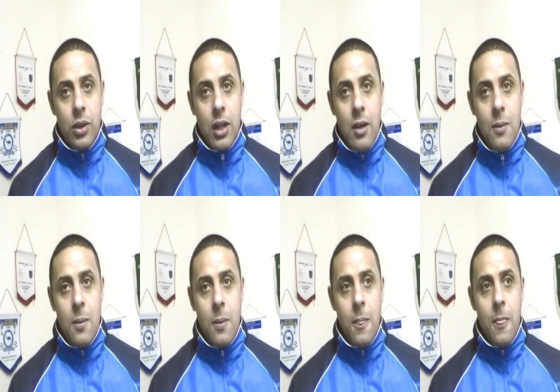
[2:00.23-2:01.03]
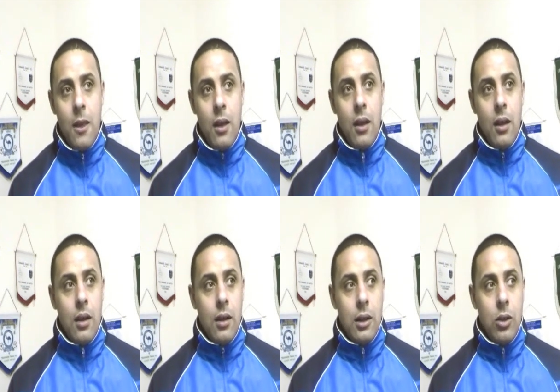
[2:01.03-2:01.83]
done here,
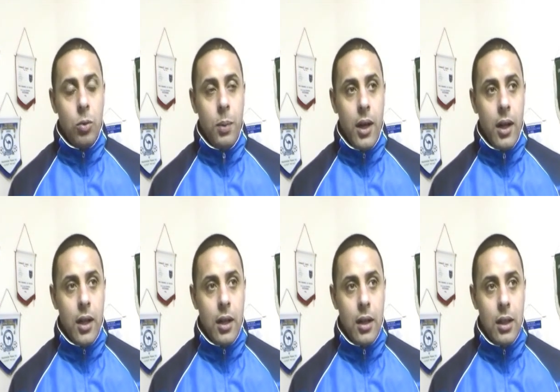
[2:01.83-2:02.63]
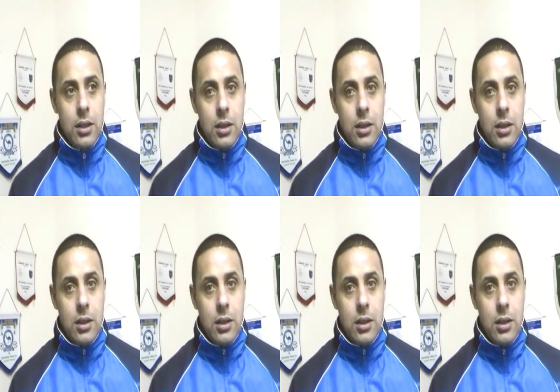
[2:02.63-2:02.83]
and they look back at it and